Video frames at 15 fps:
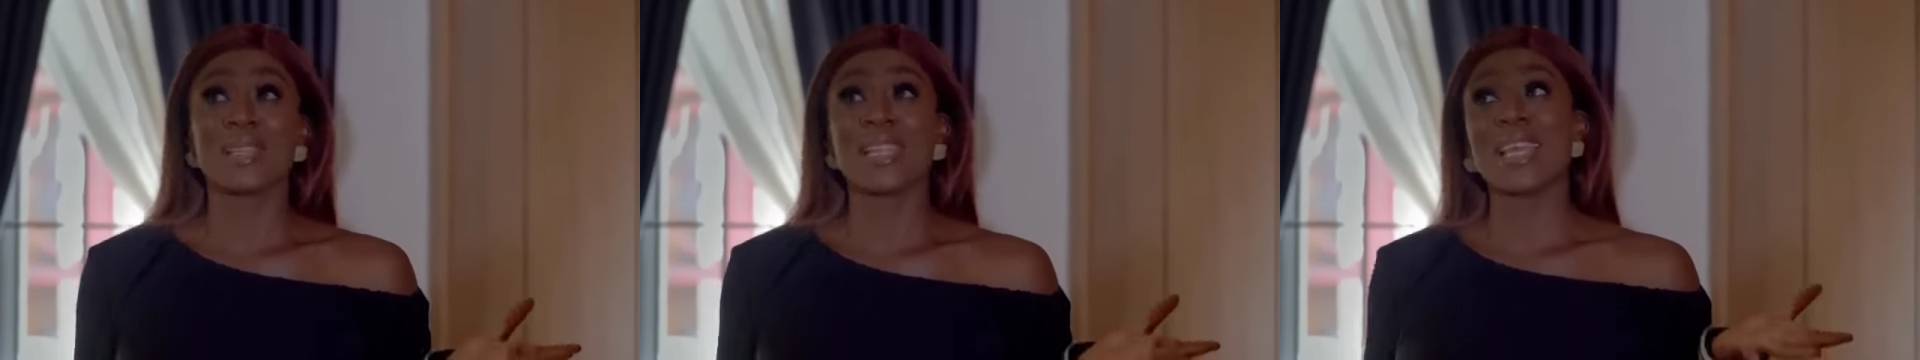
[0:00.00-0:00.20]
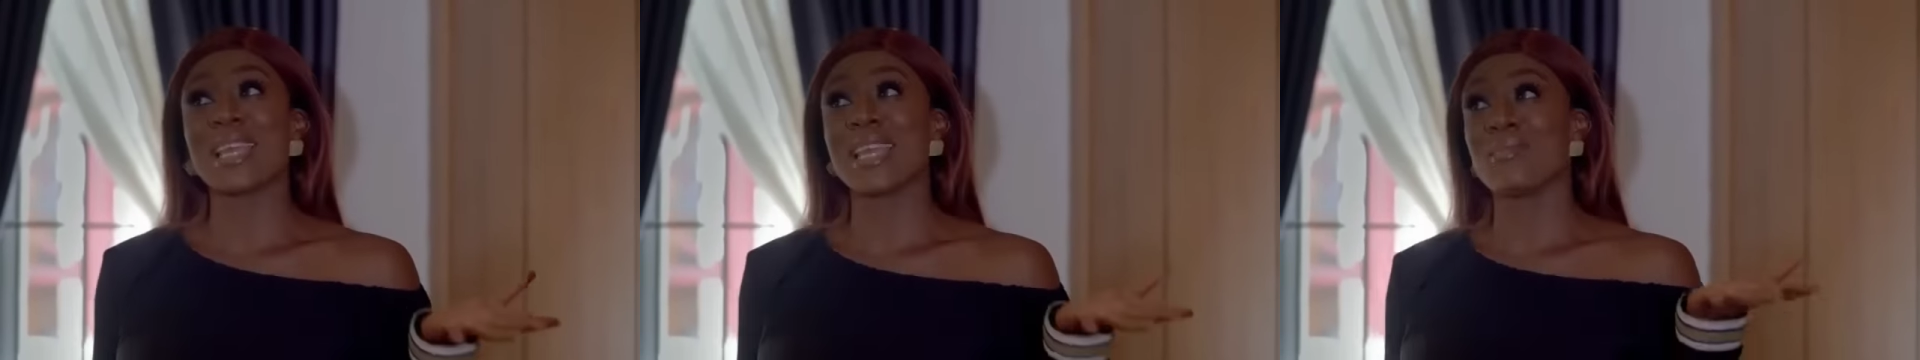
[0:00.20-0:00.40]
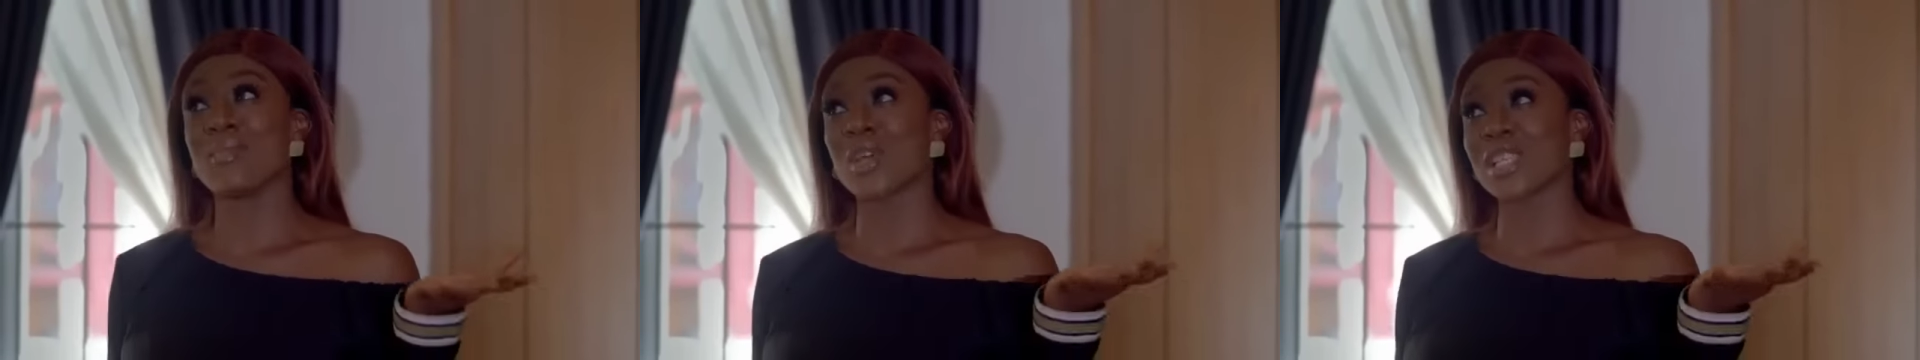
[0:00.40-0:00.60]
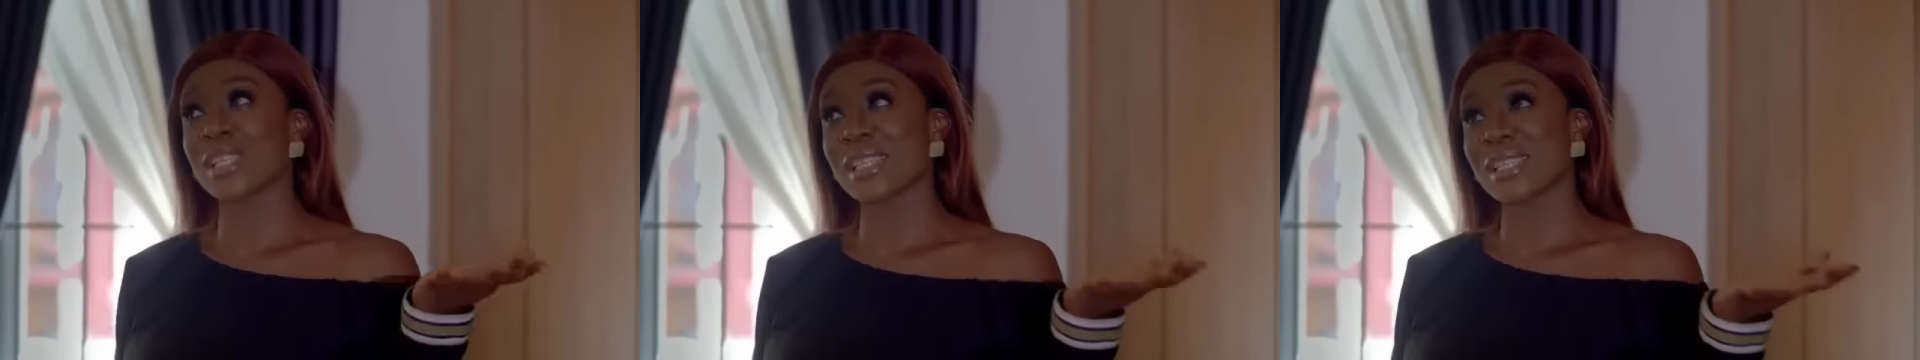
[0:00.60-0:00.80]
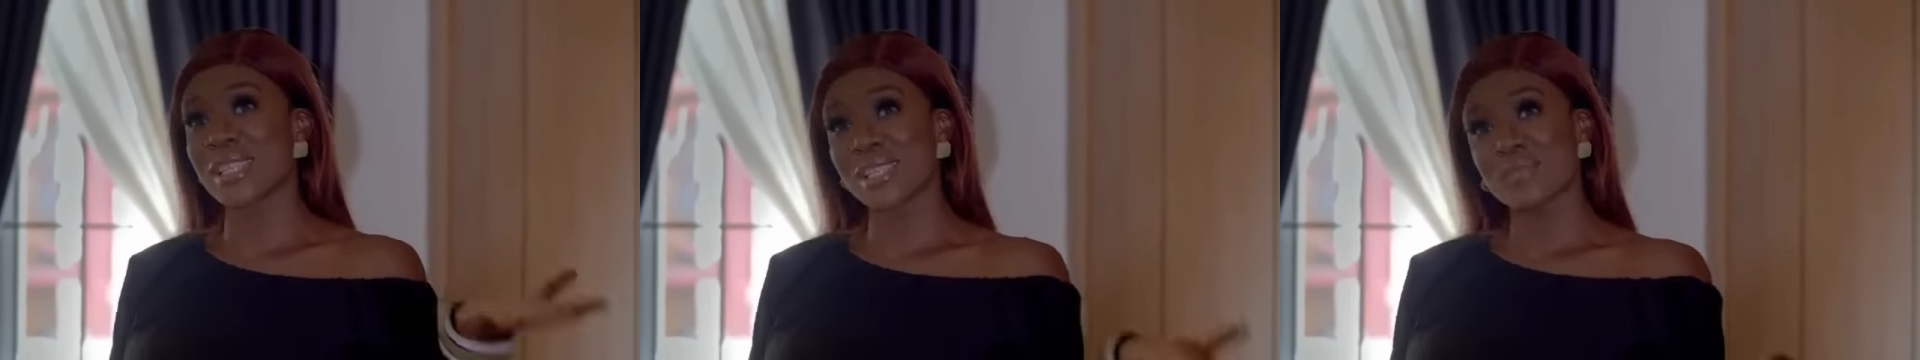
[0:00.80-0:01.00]
But then again,
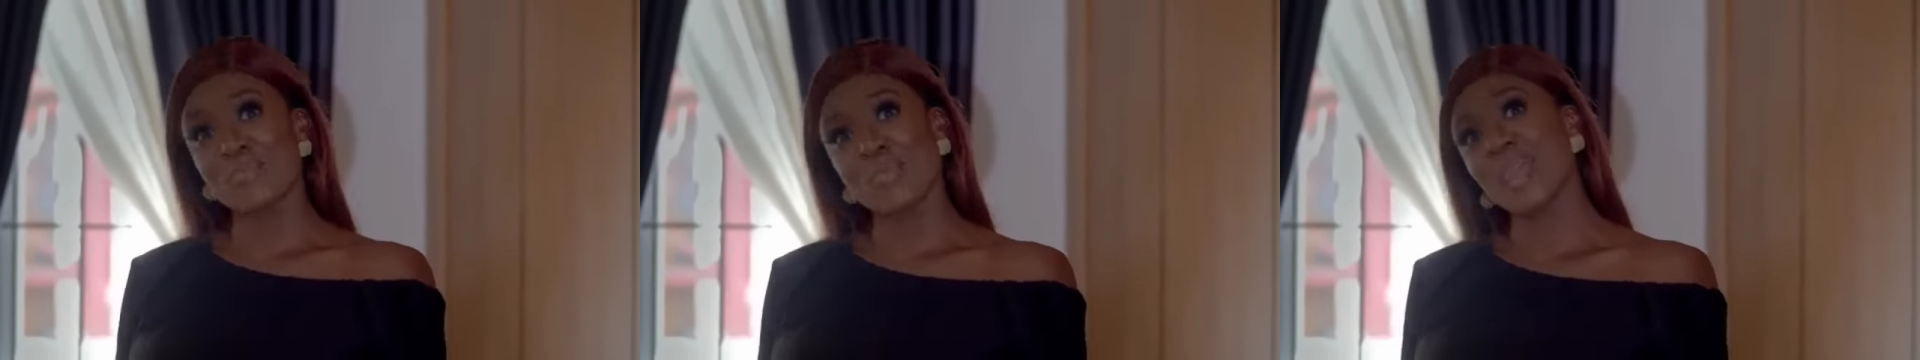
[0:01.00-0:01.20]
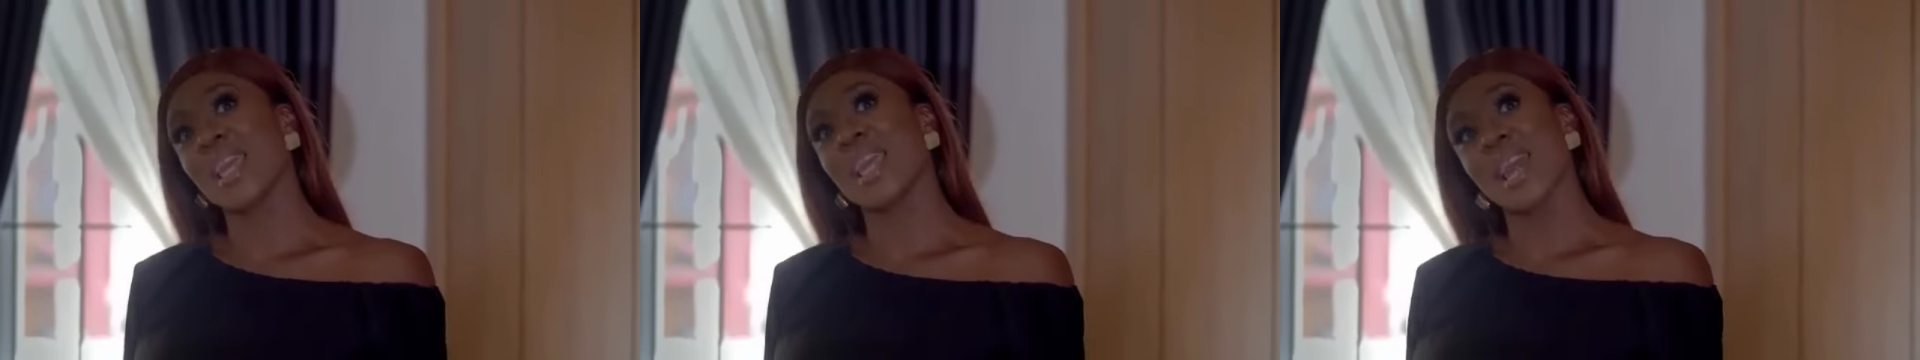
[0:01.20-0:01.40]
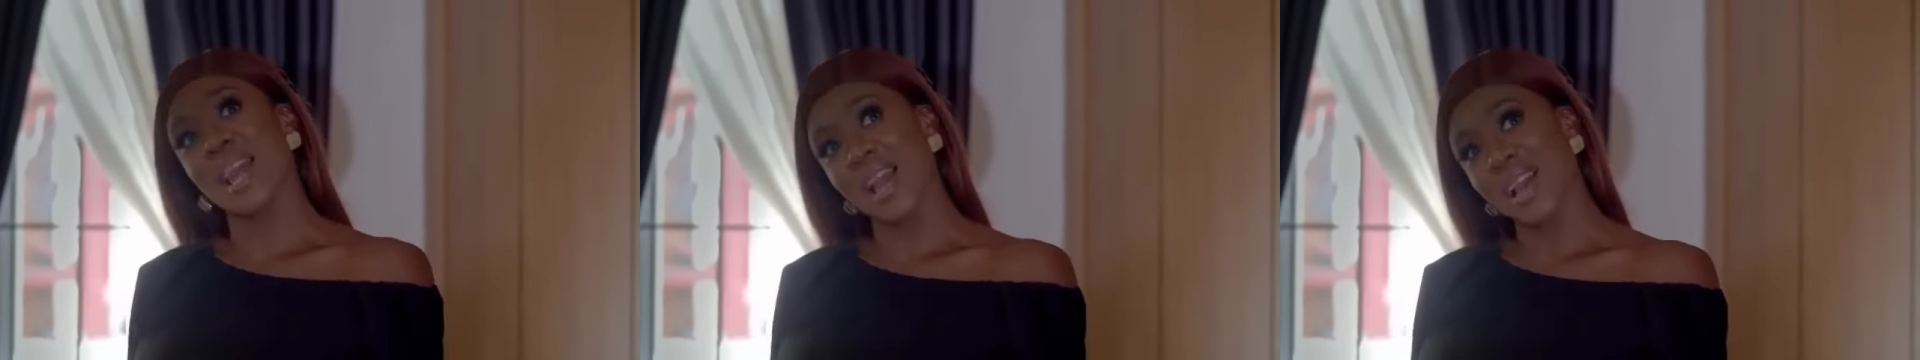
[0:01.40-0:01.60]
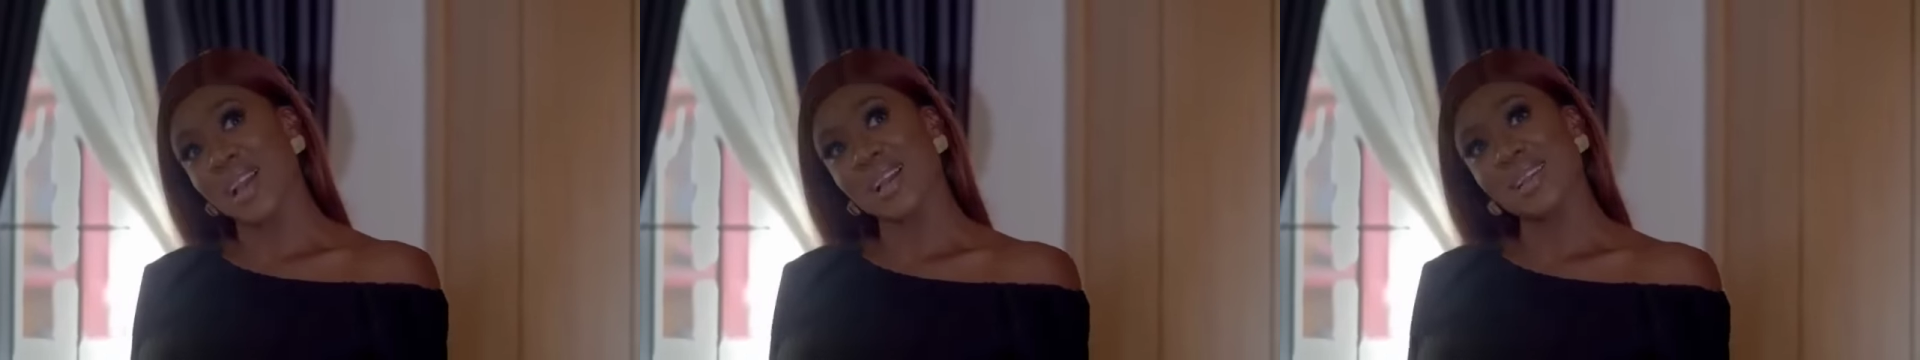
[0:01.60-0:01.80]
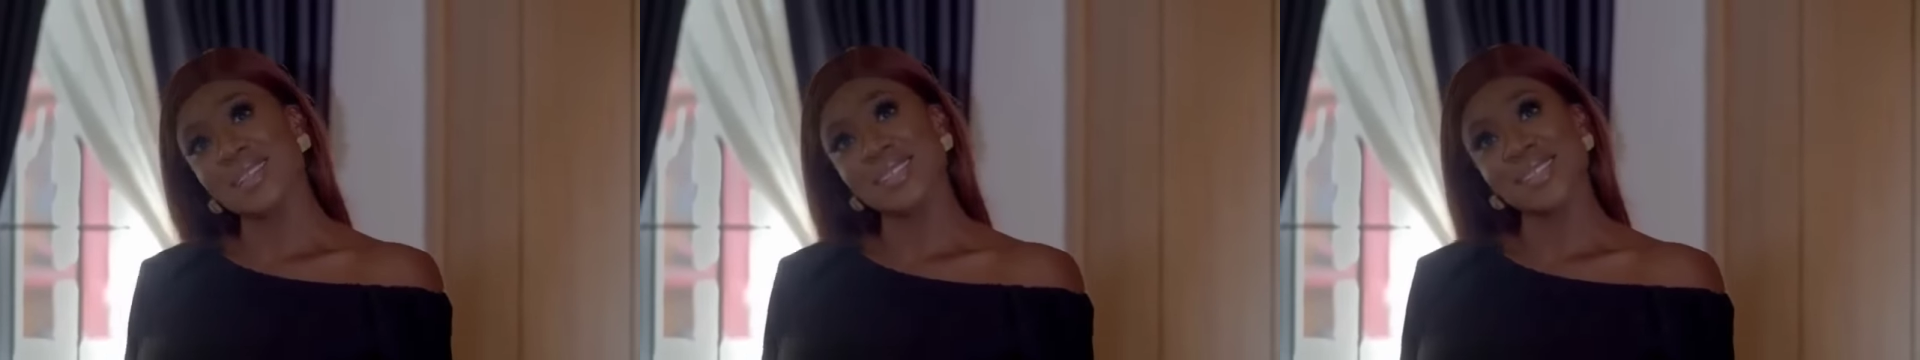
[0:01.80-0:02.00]
because this is
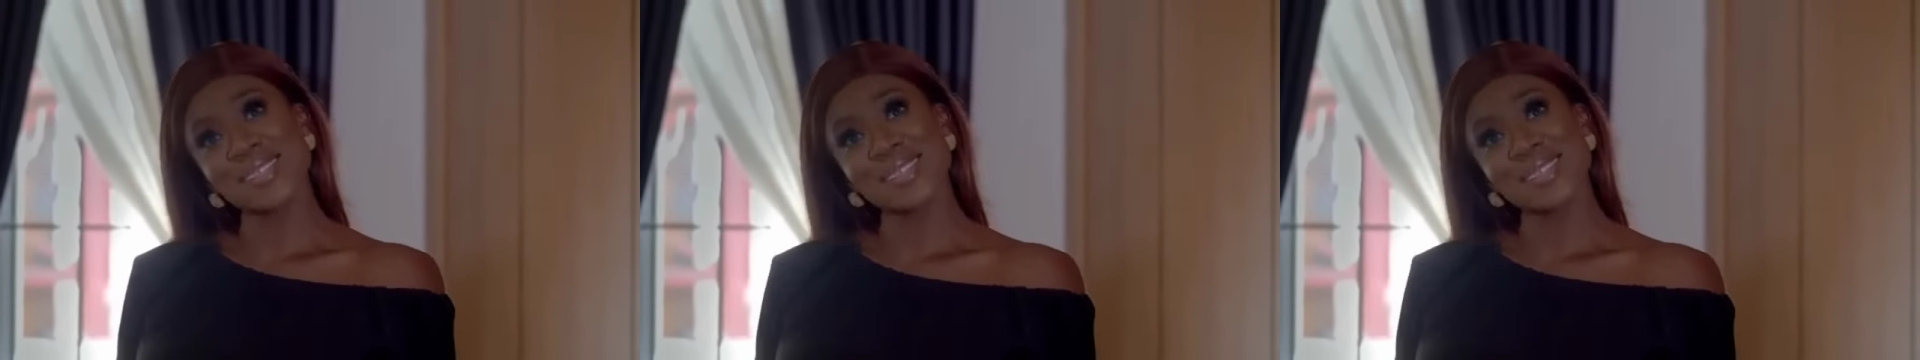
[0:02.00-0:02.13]
bigger.